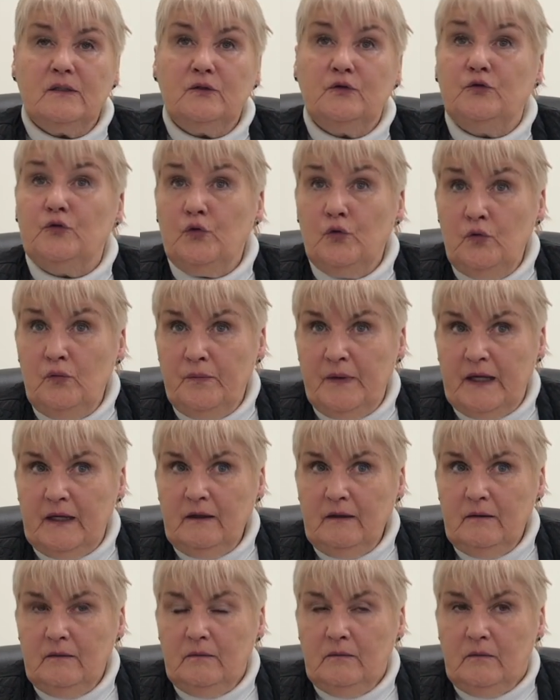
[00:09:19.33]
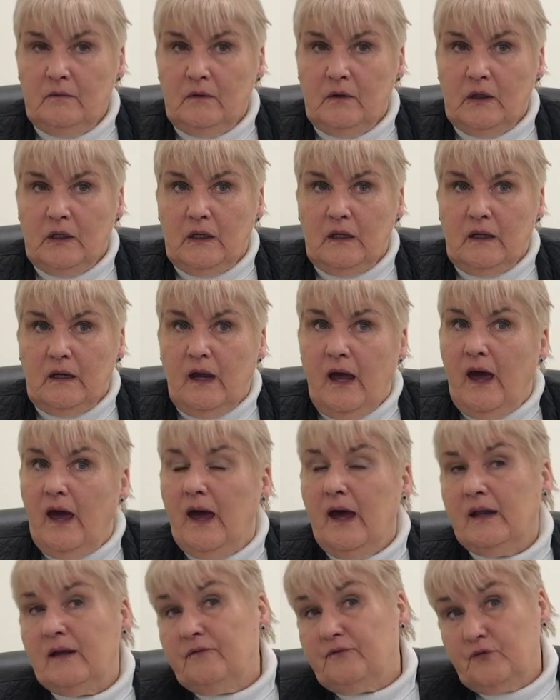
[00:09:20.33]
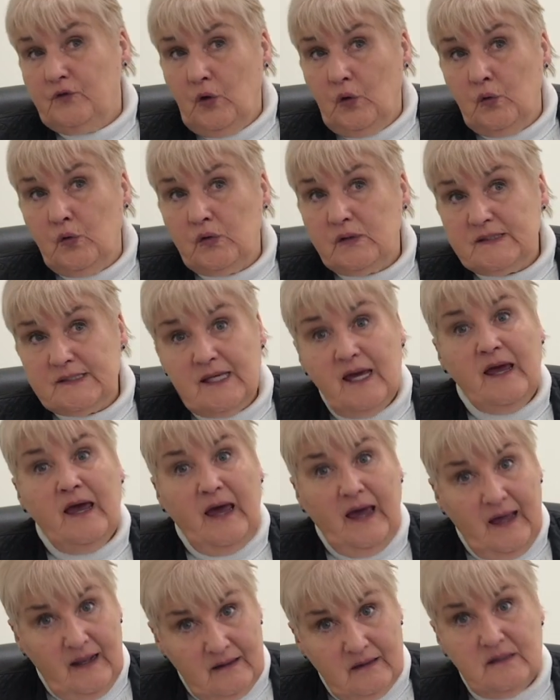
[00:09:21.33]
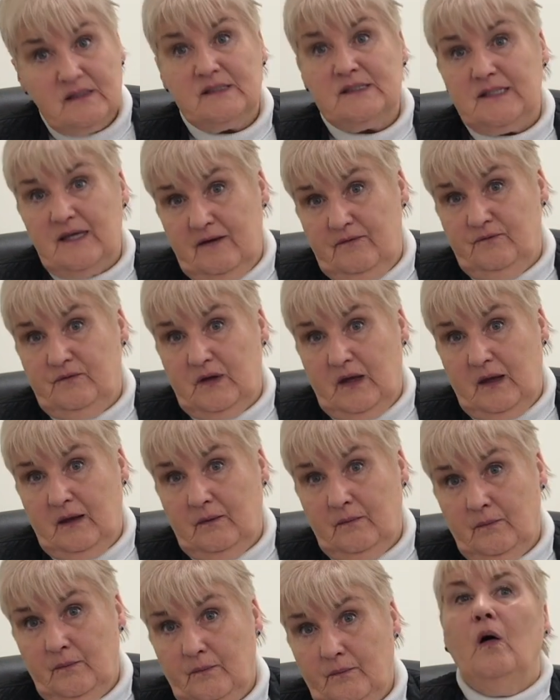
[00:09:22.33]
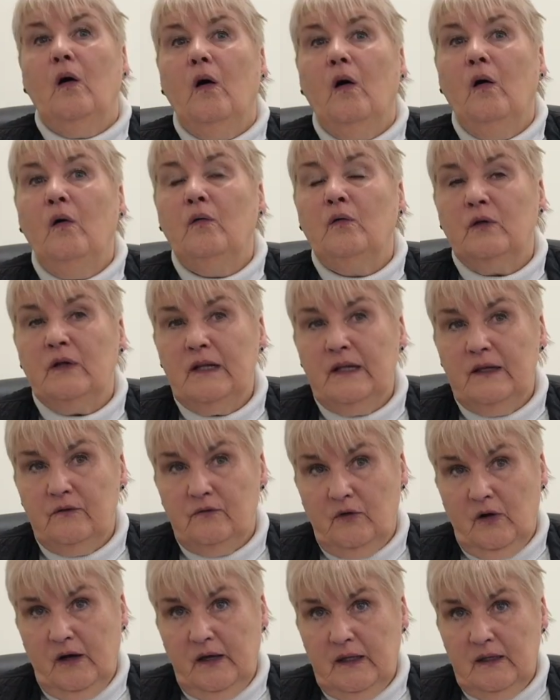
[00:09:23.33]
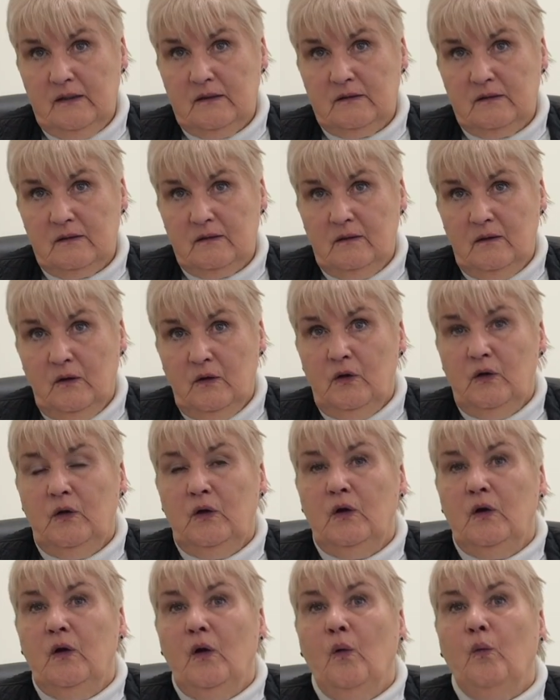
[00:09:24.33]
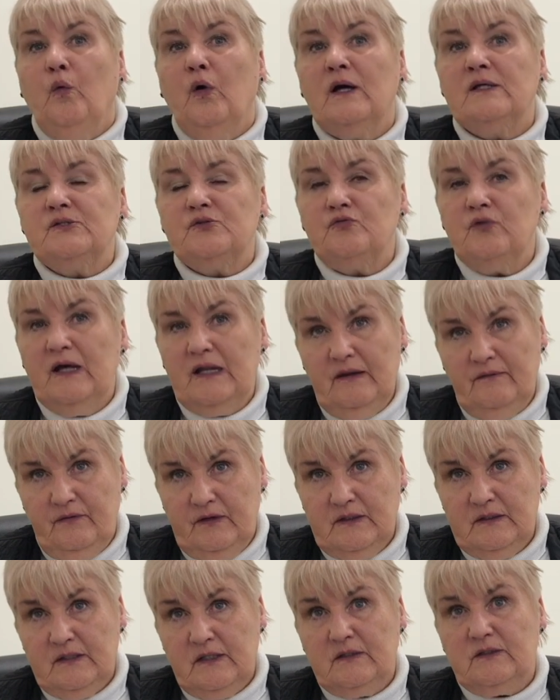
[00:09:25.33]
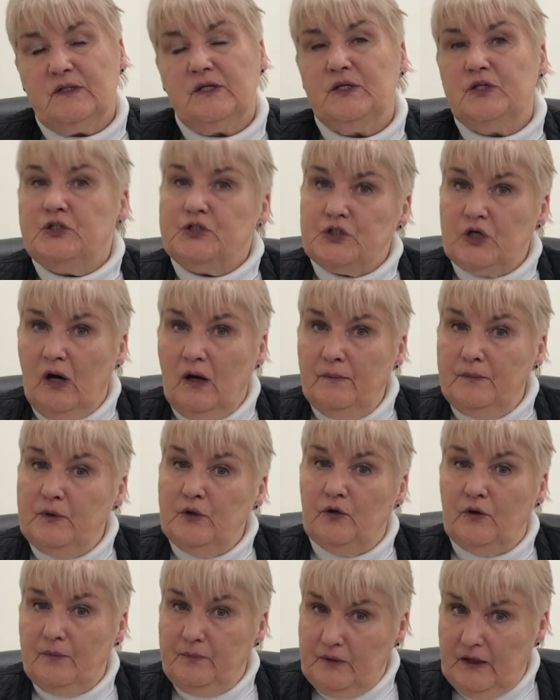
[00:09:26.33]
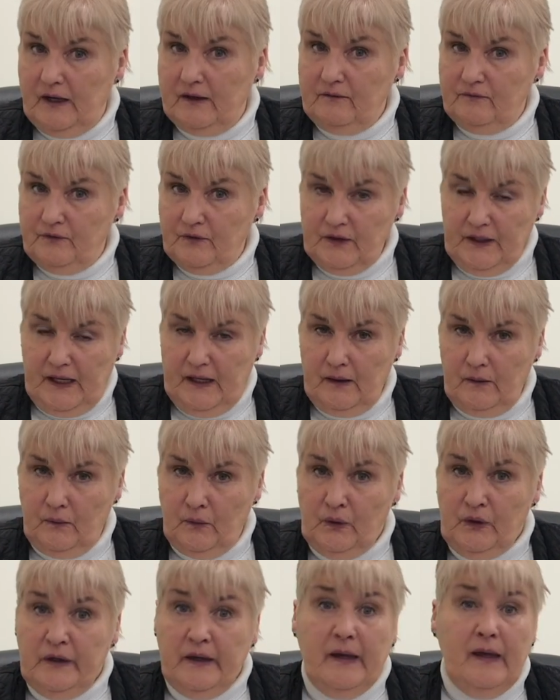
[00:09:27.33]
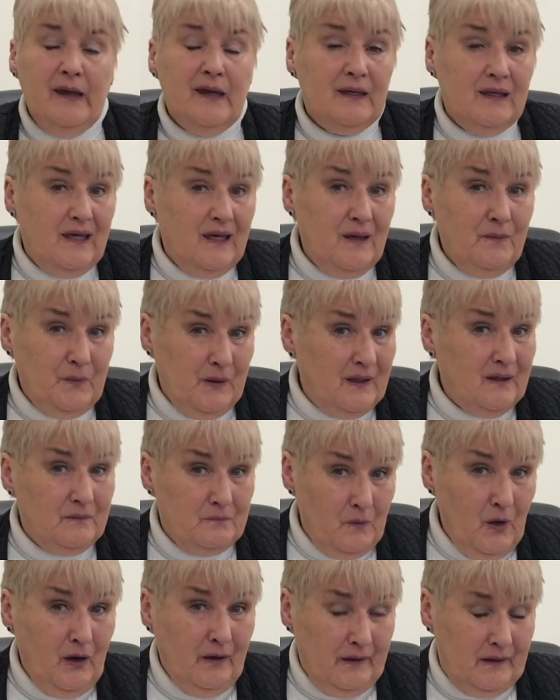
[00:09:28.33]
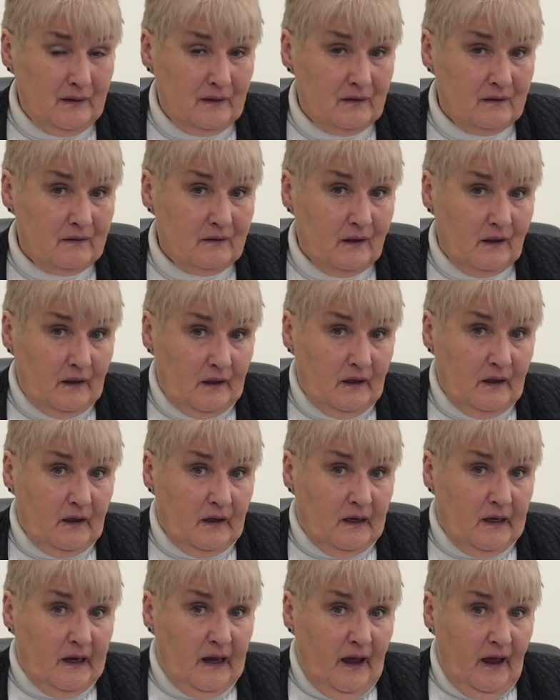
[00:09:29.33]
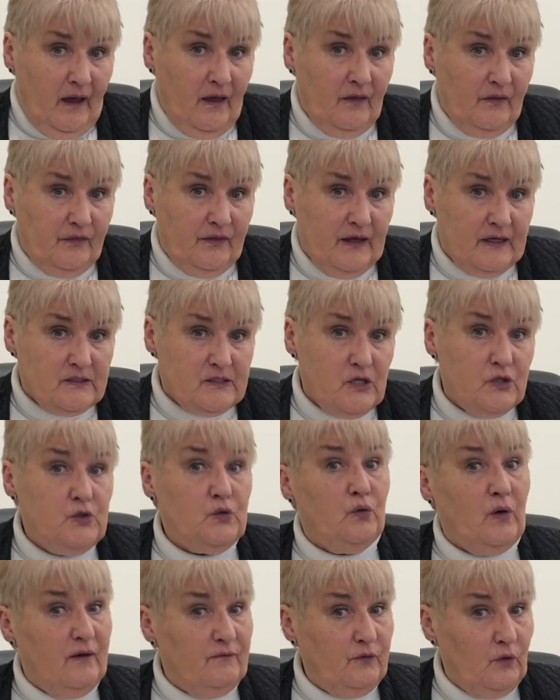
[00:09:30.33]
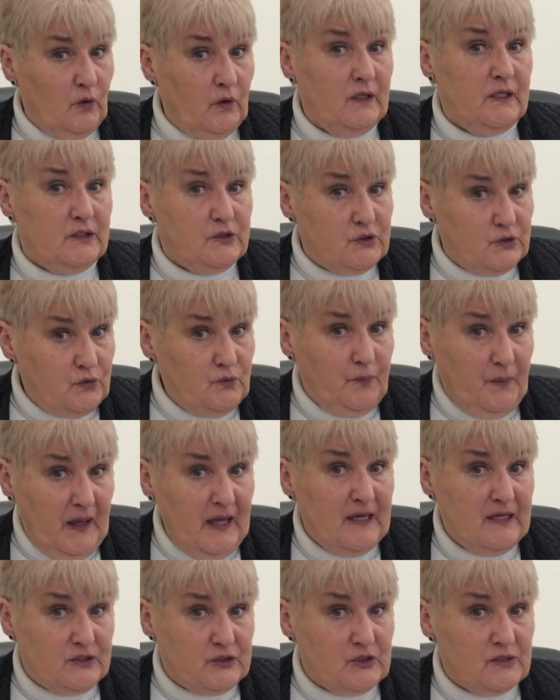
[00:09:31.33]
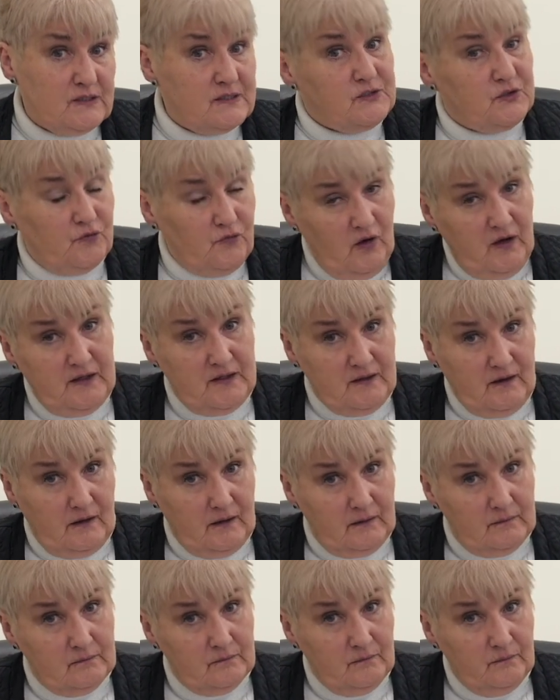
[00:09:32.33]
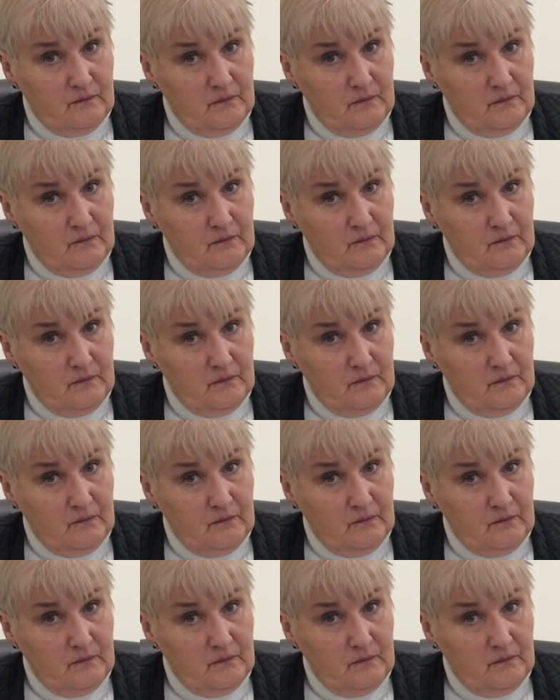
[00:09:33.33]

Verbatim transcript: grooming, and of course, health and safety. Only write what's relevant to the job you're applying for now, keeping in mind that you have only two pages to write on.